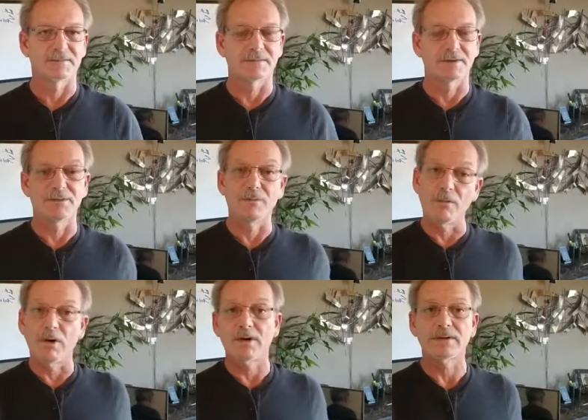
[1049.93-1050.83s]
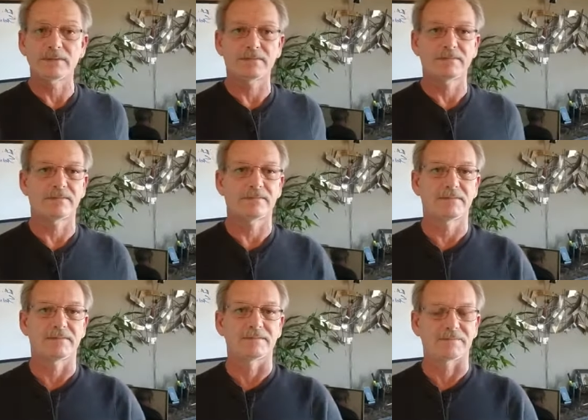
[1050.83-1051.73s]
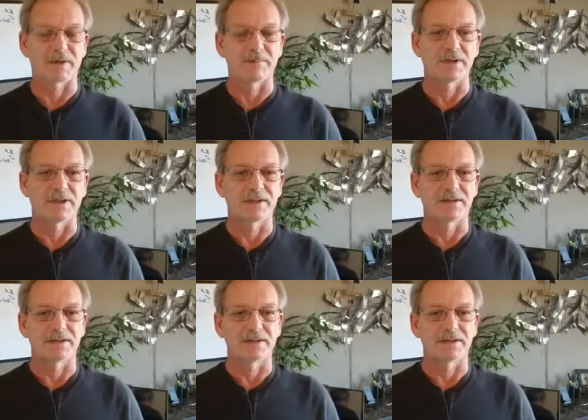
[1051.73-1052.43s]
you want to spend money on.